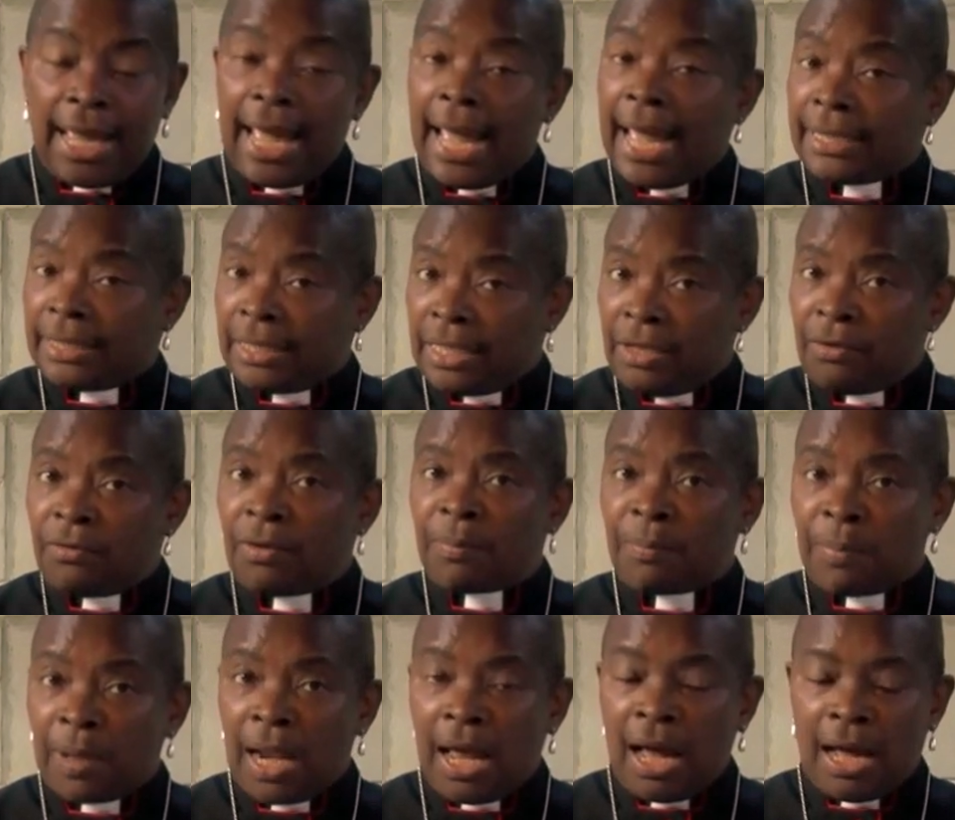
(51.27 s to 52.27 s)
And he
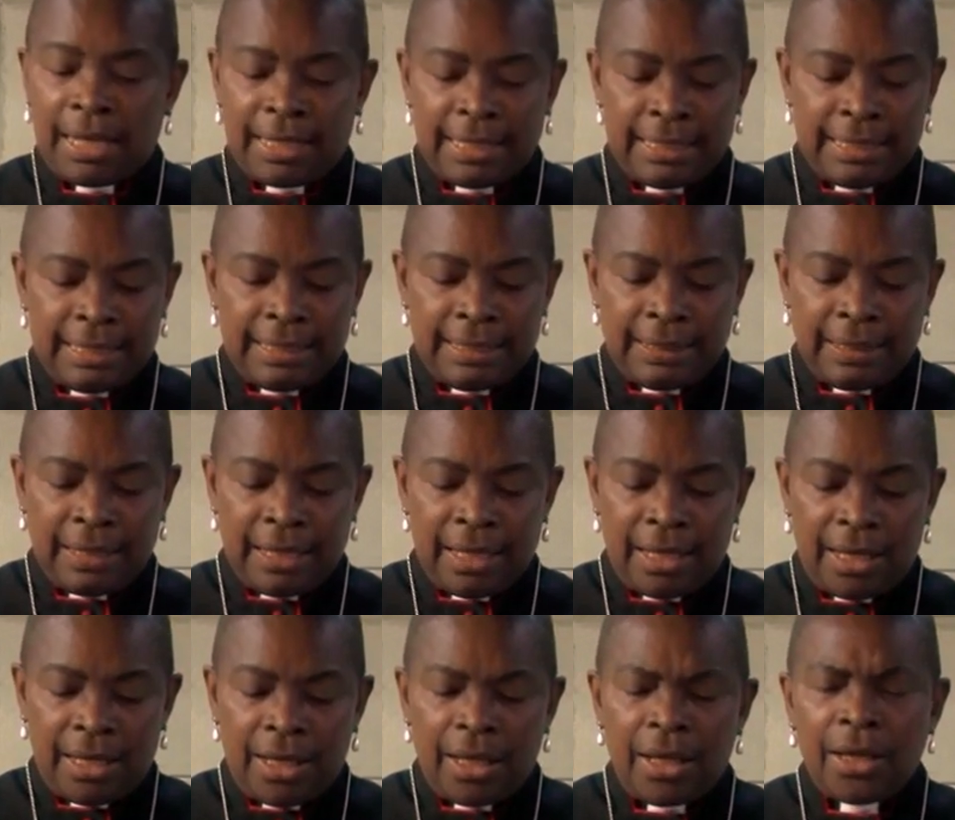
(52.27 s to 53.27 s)
replied,
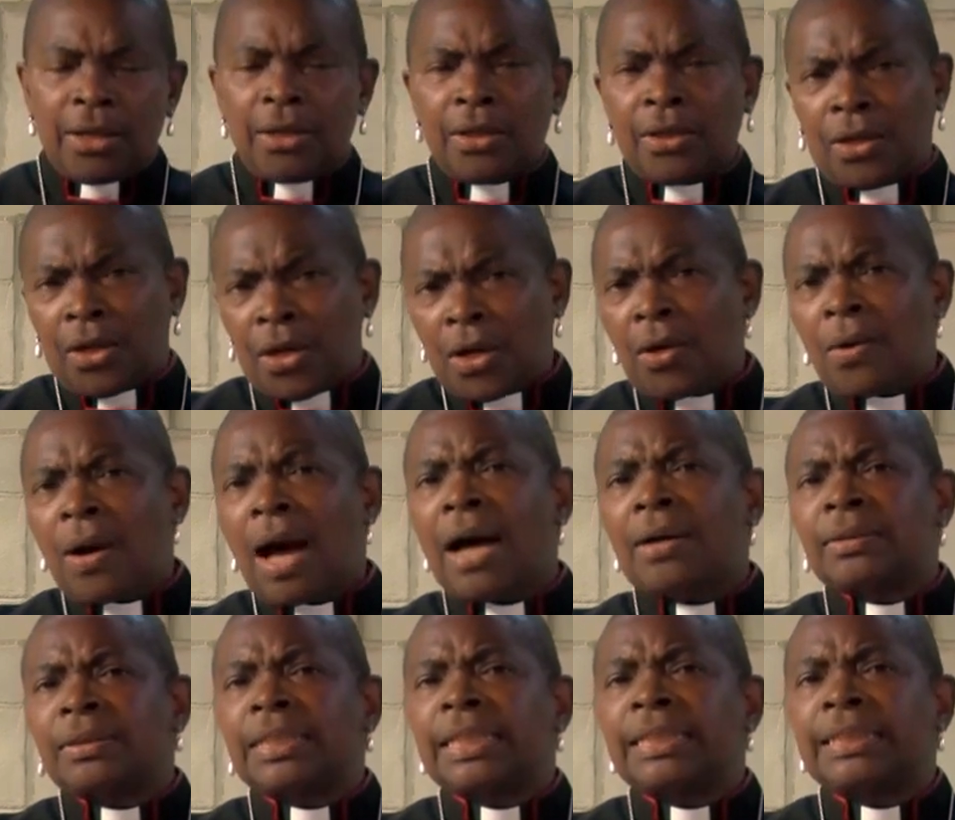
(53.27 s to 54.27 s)
"Go
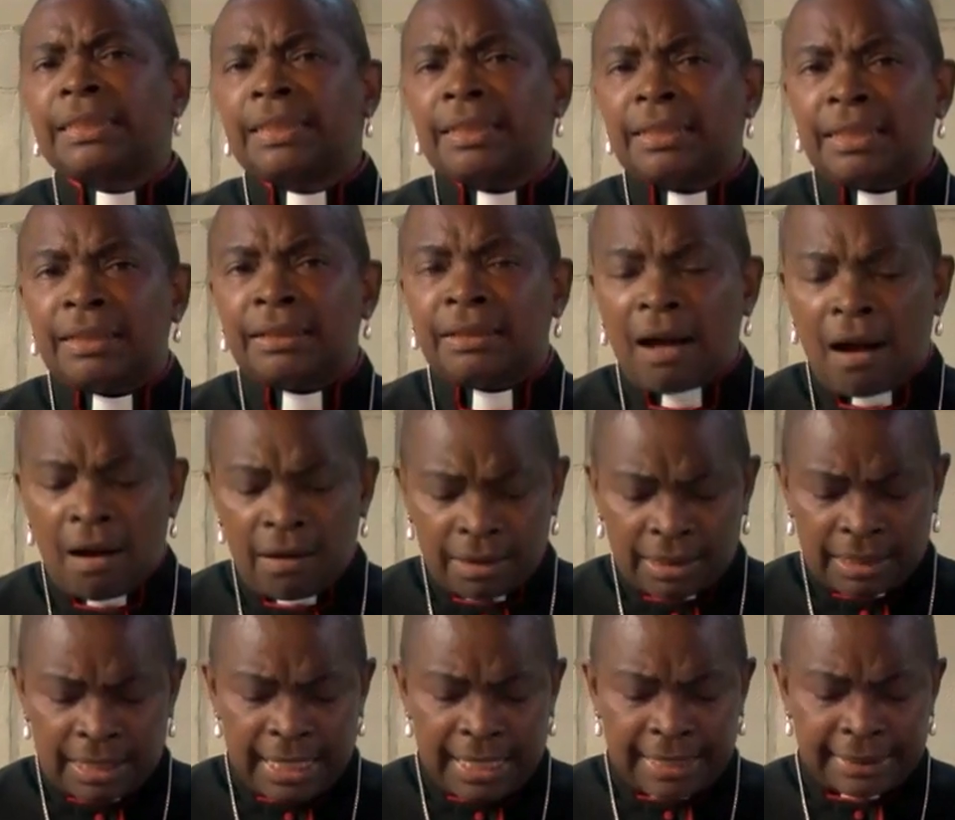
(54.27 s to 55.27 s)
out into the
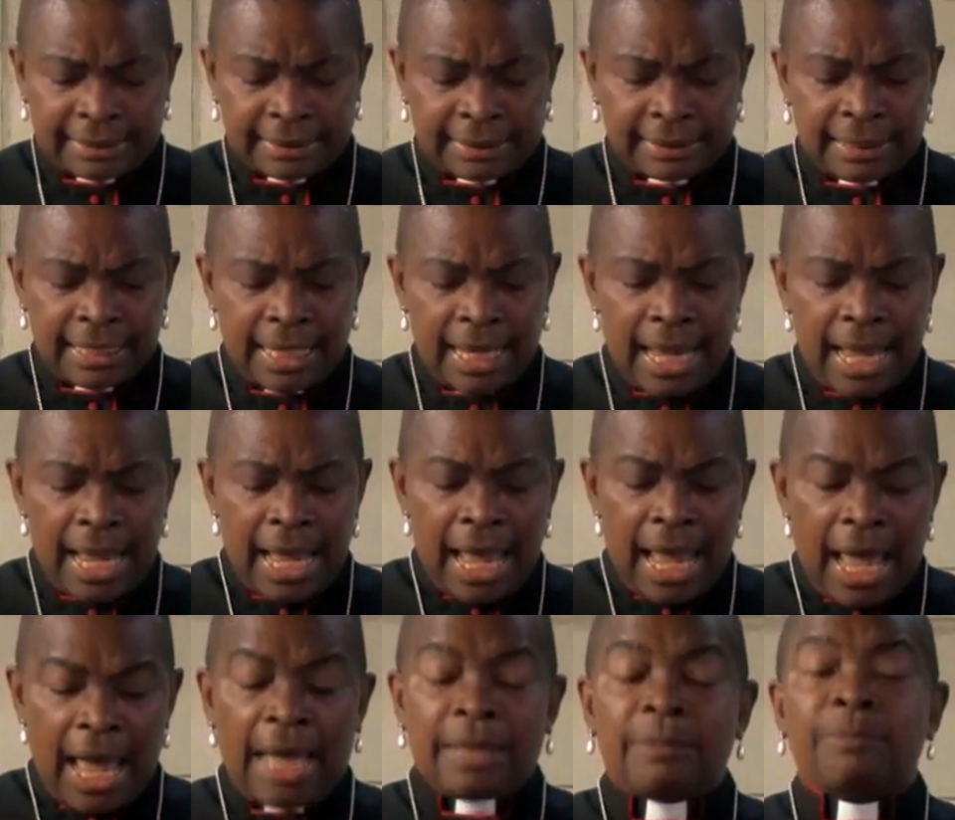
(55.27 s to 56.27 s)
darkness
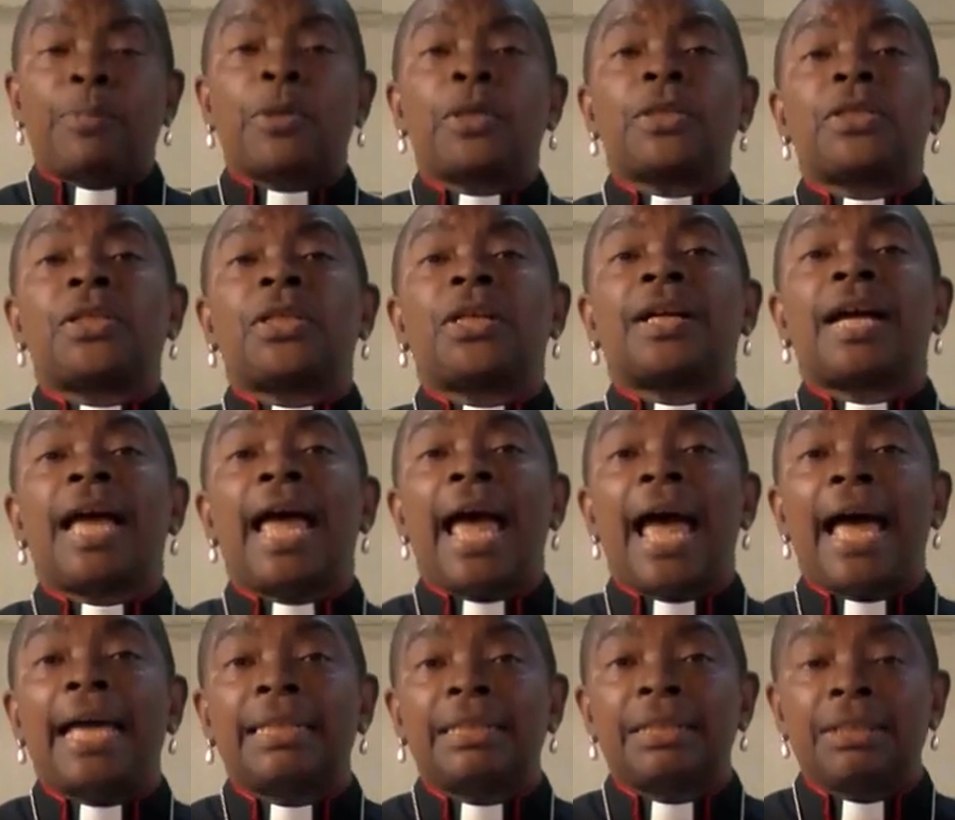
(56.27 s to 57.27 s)
and put your
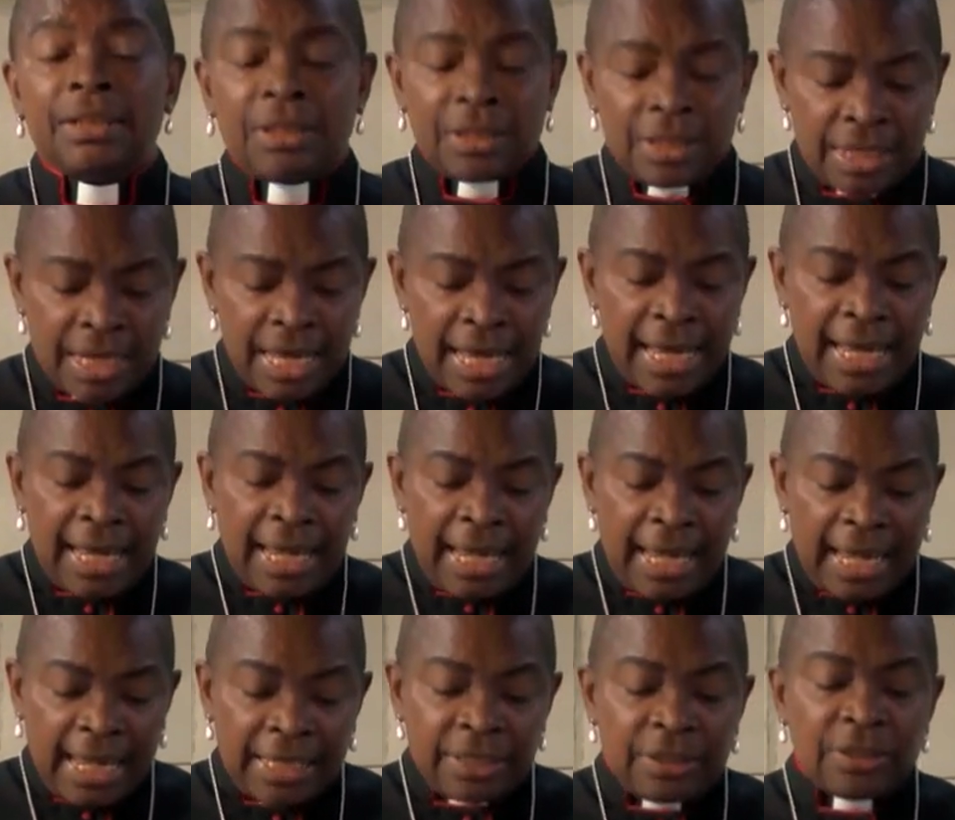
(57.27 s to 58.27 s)
hand
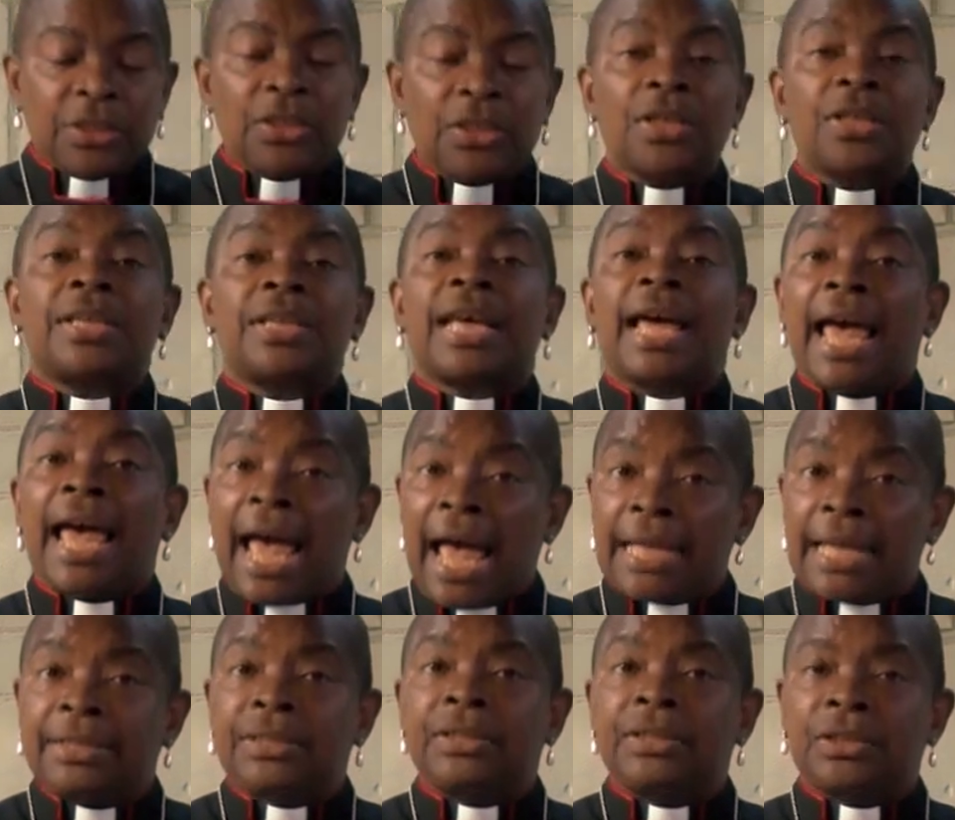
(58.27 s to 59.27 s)
into the
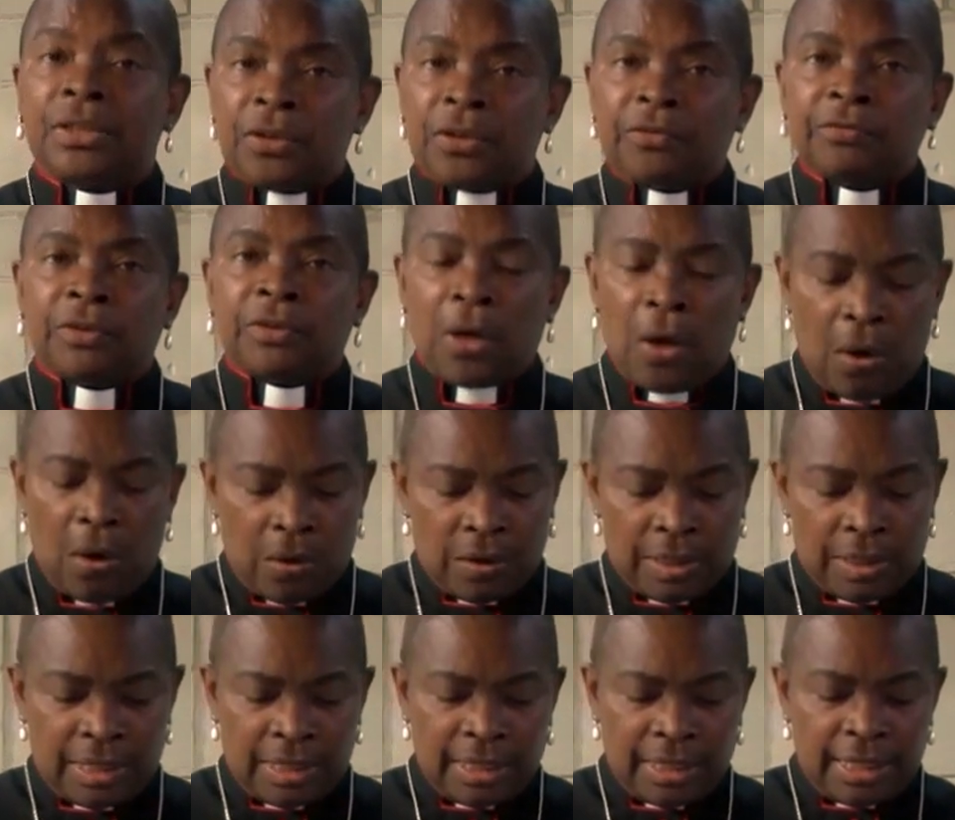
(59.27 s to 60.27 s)
hand of
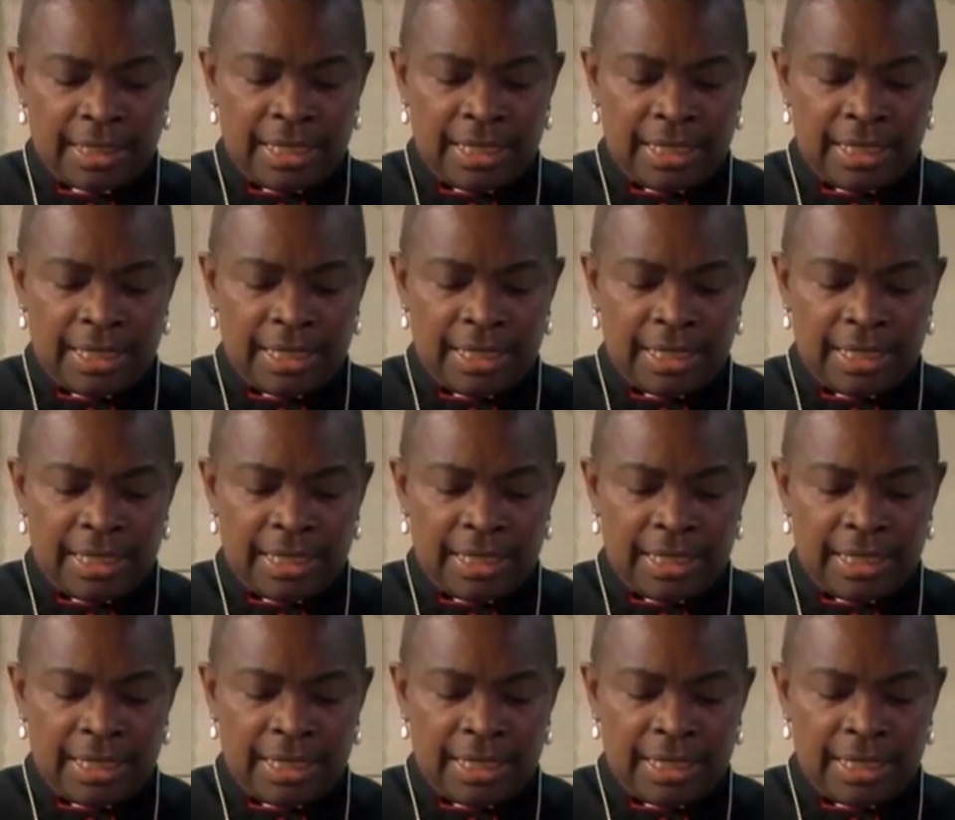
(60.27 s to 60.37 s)
God.